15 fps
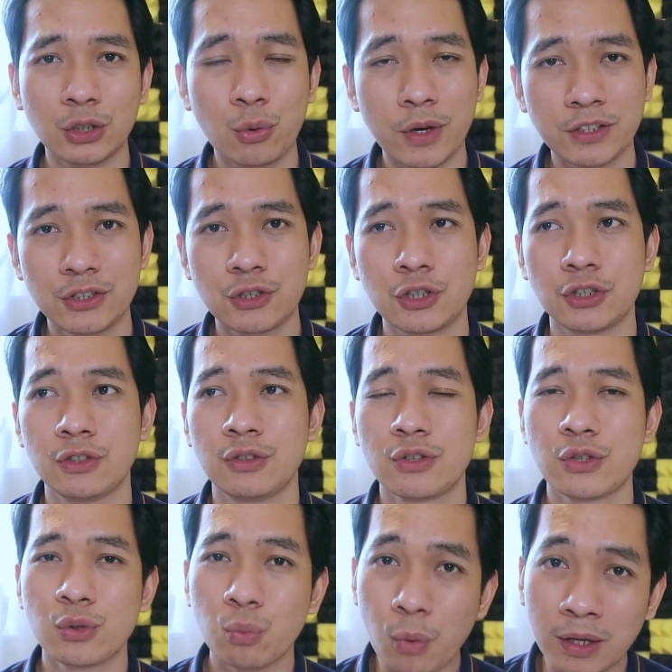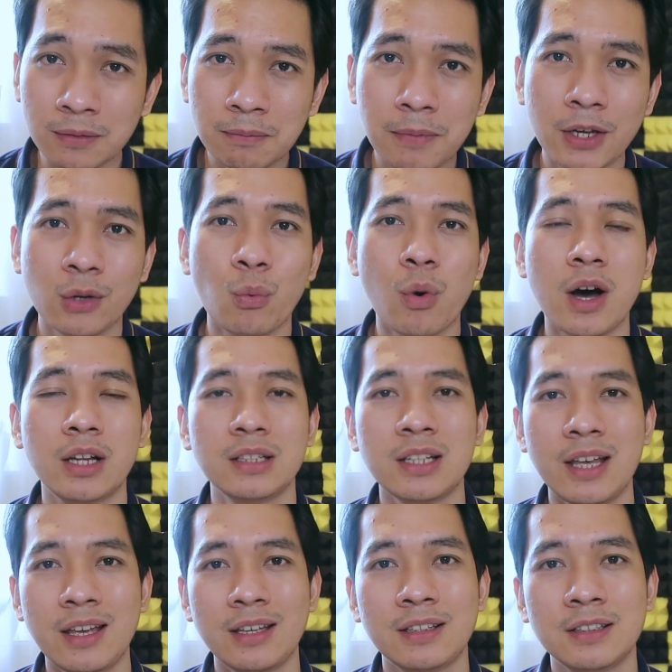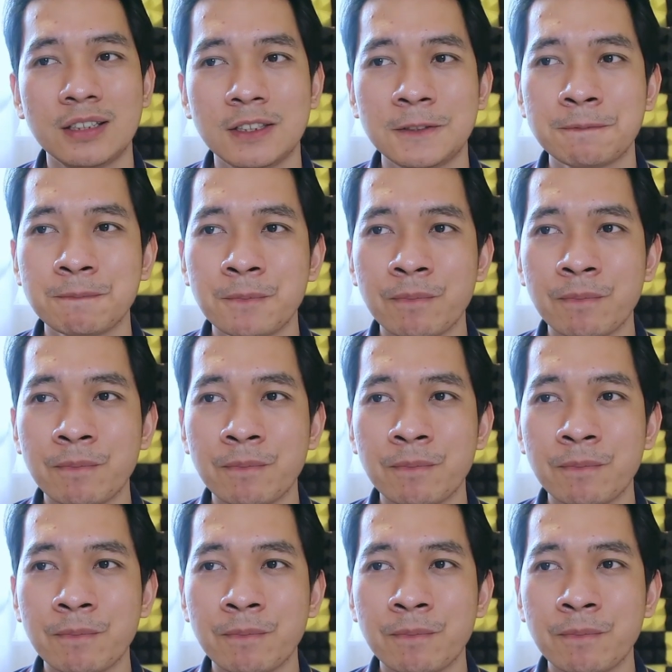questions one by one, and